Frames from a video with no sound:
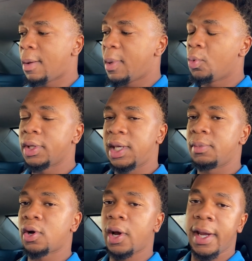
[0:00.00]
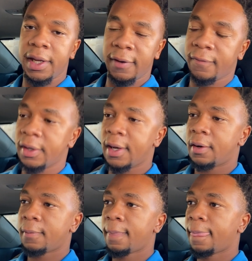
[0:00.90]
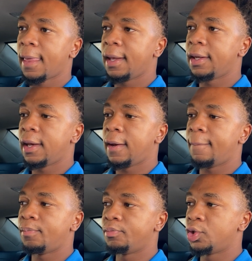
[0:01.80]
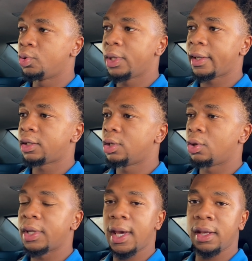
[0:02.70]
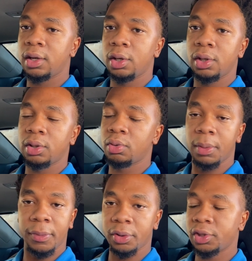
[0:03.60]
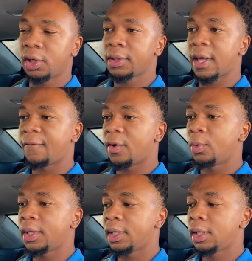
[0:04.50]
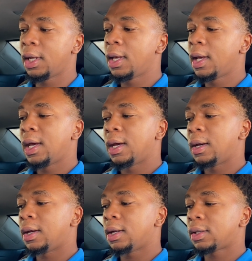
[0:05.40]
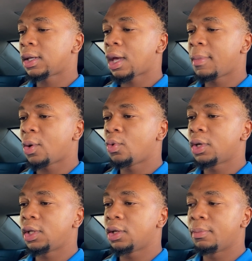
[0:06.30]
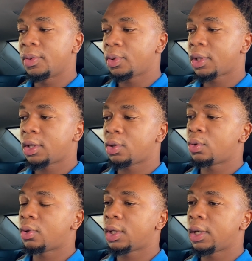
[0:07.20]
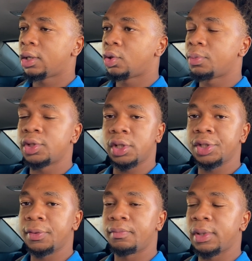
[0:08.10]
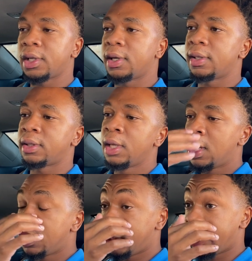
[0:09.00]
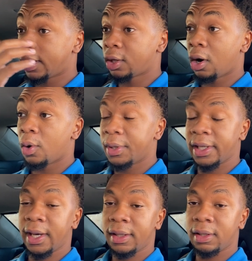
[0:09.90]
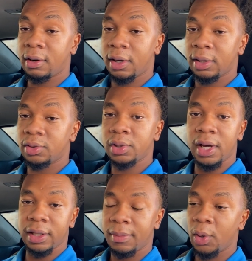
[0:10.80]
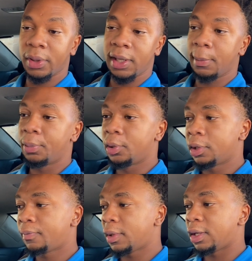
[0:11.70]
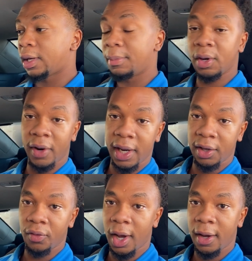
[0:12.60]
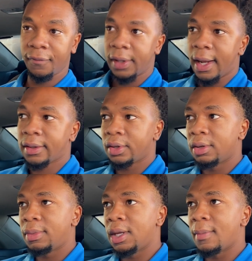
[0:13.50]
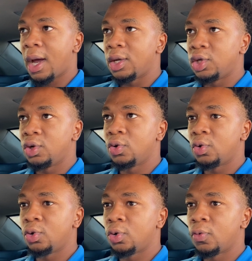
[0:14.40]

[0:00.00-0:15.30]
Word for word: may want to keep the car NA for now. And then do like, you know, the headers, do some bolt-ons, have fun with it. And I think I may want to either boost it or supercharge it because the next car I want to get, the car I told you guys I may want to import and gotta be right-hand drive, that's gonna be my new